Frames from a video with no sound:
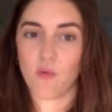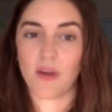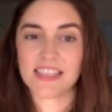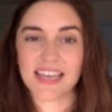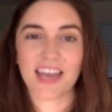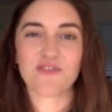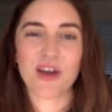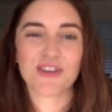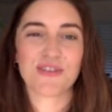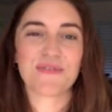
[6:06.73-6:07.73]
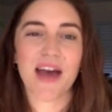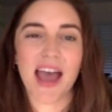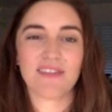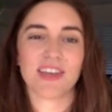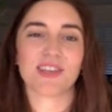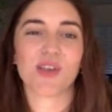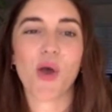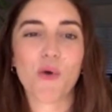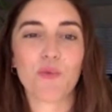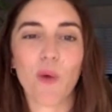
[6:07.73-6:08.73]
Once again, question 5 is,
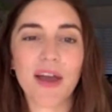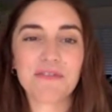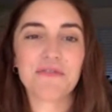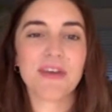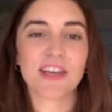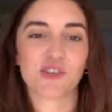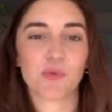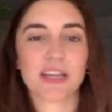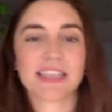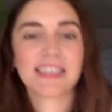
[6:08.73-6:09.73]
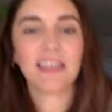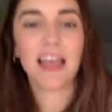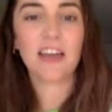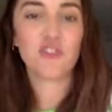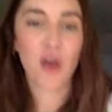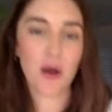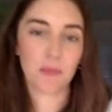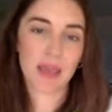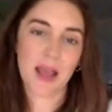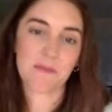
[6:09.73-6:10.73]
what fish would a steelhead
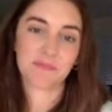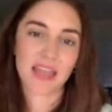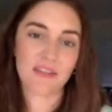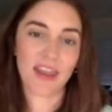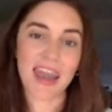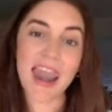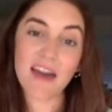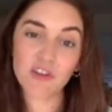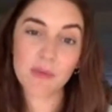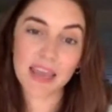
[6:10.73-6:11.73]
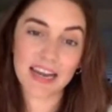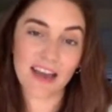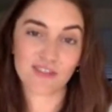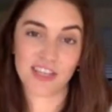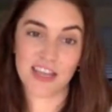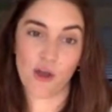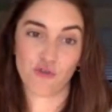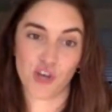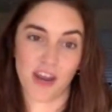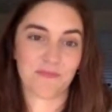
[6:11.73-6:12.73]
trout be if it never made it out to the
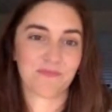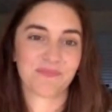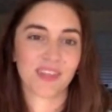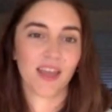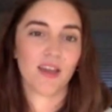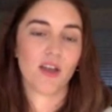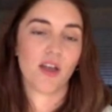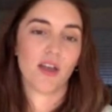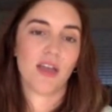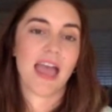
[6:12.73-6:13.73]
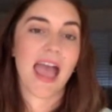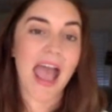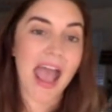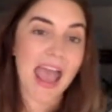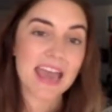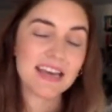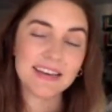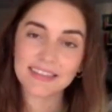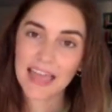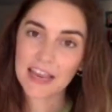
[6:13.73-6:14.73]
ocean? A,
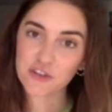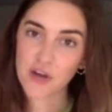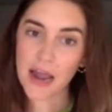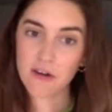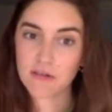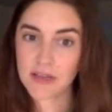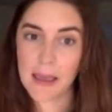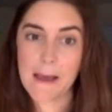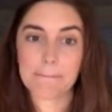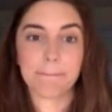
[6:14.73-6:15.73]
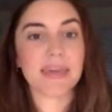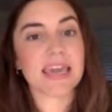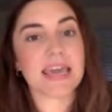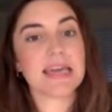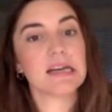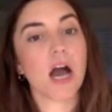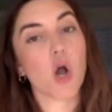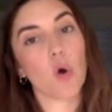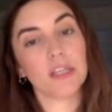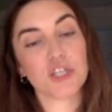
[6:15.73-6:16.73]
a lake trout, B, a
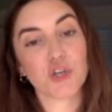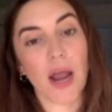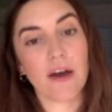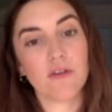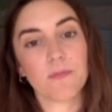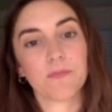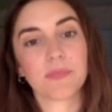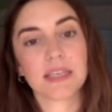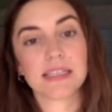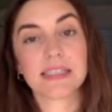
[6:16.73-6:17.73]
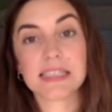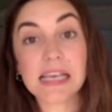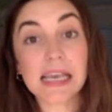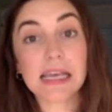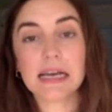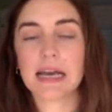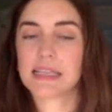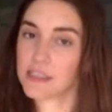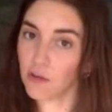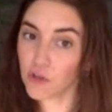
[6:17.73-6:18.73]
golden trout, C,
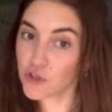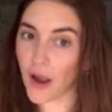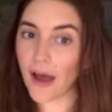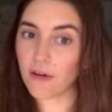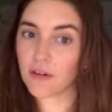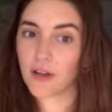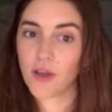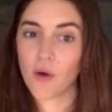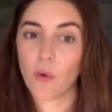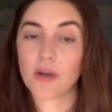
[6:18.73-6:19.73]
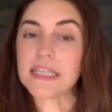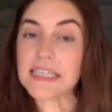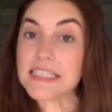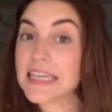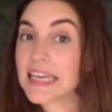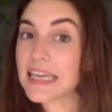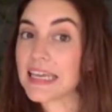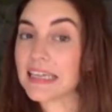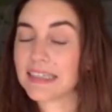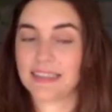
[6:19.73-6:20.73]
a silver trout, or
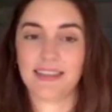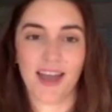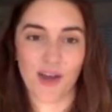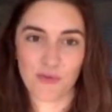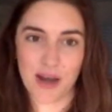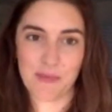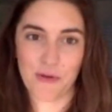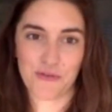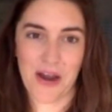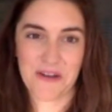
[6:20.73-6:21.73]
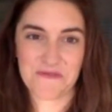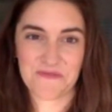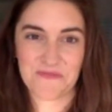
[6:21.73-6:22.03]
D, a rainbow trout?